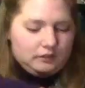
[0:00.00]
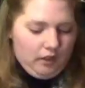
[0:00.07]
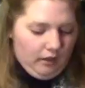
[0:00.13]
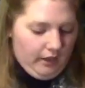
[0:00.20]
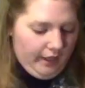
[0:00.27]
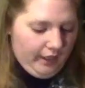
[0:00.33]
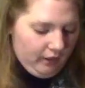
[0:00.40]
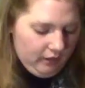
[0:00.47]

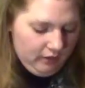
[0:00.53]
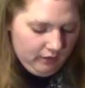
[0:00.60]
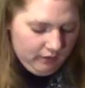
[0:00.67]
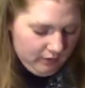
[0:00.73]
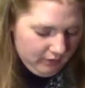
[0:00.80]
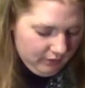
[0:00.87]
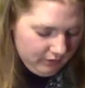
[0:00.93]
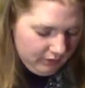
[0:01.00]
Alright.
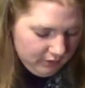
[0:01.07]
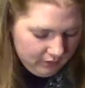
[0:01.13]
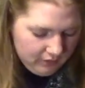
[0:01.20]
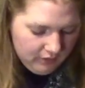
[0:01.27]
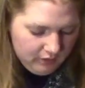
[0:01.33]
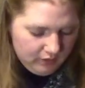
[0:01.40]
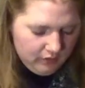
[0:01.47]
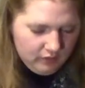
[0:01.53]

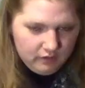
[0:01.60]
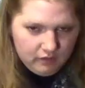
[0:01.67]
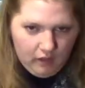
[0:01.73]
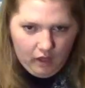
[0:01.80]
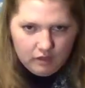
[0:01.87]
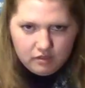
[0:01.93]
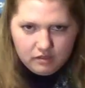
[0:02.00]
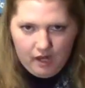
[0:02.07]

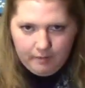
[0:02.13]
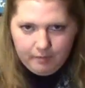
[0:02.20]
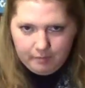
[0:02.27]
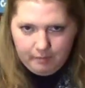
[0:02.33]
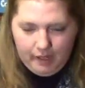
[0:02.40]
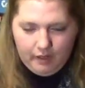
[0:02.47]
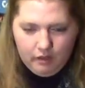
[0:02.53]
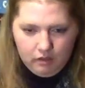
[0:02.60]
I'll stop with
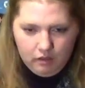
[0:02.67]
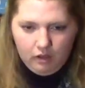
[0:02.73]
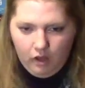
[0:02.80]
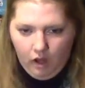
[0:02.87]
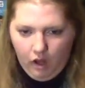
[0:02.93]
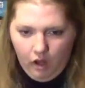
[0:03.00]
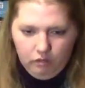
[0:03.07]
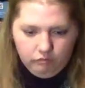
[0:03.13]

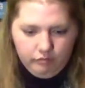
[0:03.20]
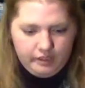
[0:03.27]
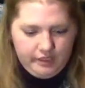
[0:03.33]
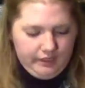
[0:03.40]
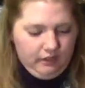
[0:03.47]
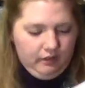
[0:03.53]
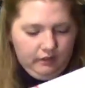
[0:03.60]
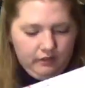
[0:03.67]
my
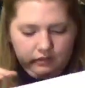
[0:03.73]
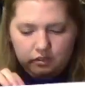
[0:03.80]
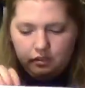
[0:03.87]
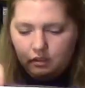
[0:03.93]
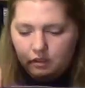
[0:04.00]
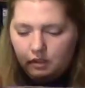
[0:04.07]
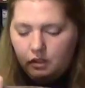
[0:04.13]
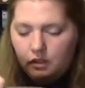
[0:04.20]
ridiculous,
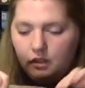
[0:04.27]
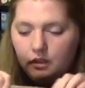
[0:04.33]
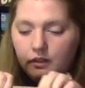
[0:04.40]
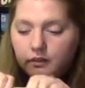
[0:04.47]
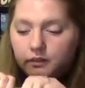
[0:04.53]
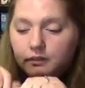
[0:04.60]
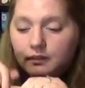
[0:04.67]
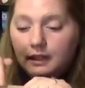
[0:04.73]

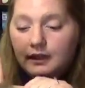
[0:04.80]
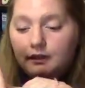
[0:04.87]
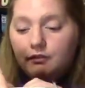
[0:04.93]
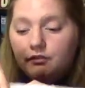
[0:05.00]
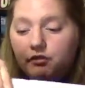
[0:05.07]
slightly